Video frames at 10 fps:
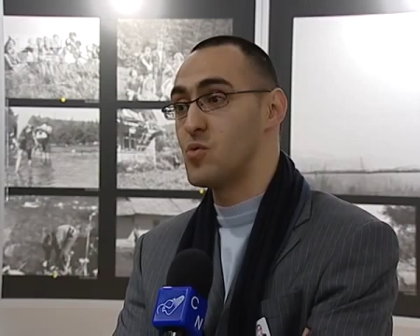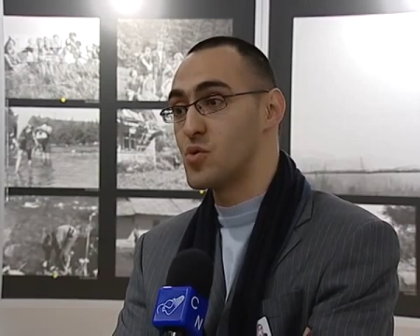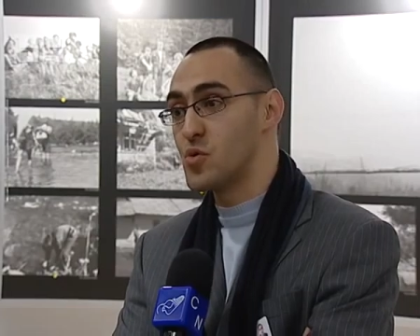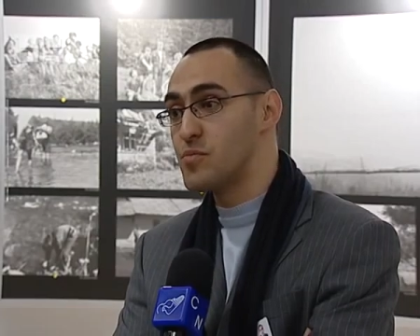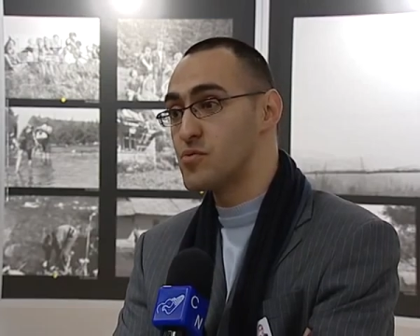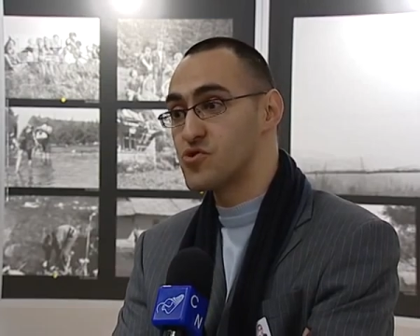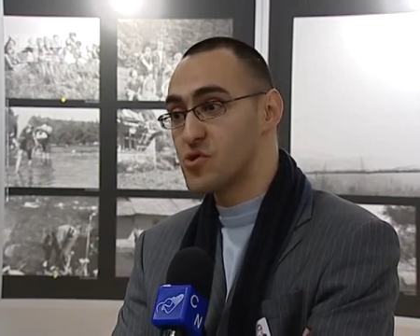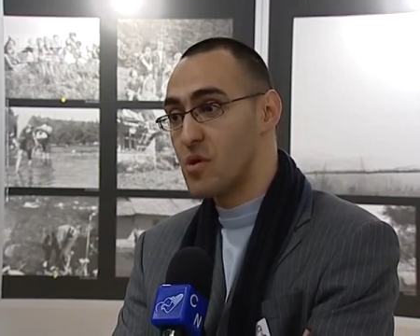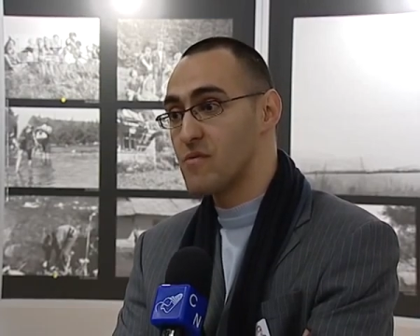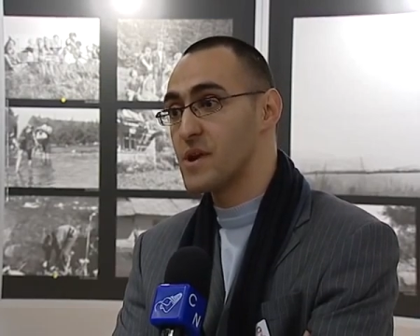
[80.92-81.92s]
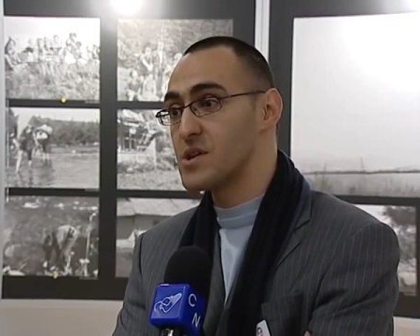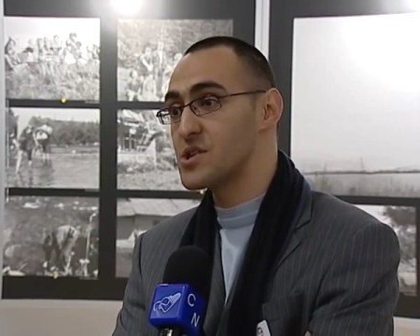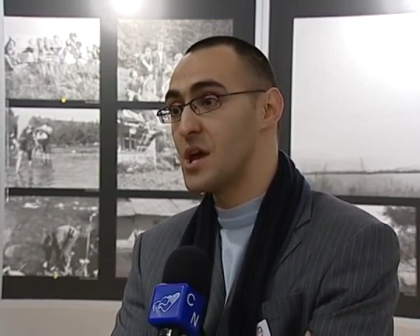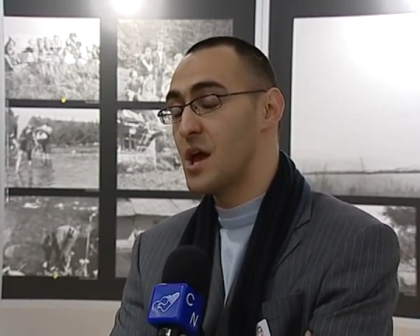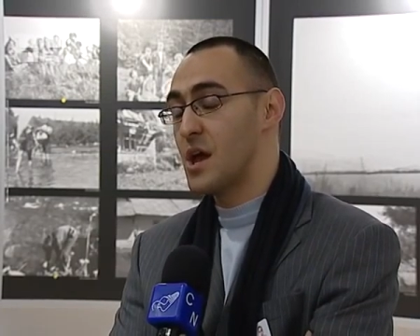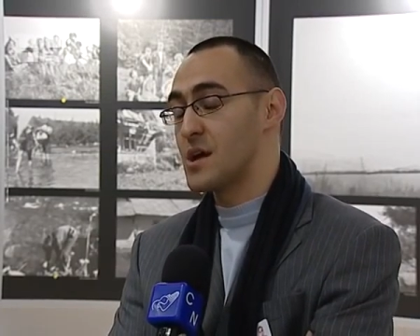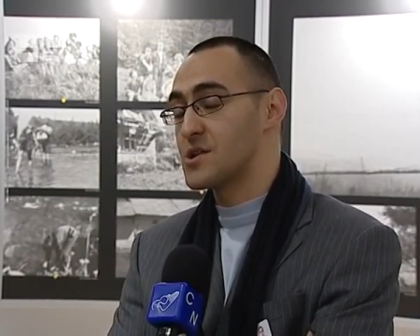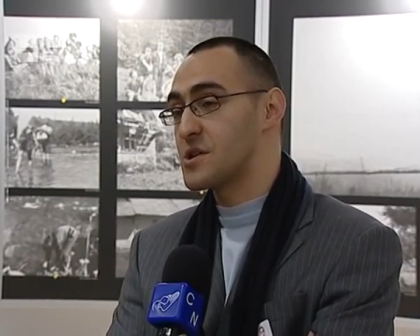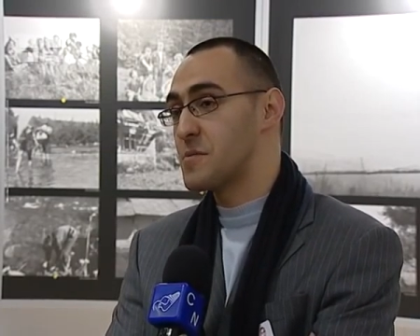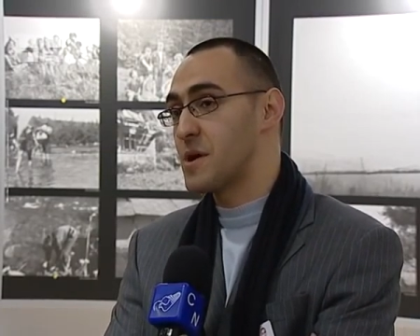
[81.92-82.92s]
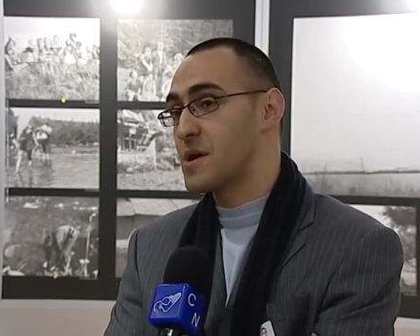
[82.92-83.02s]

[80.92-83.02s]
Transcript: that he called the Circle.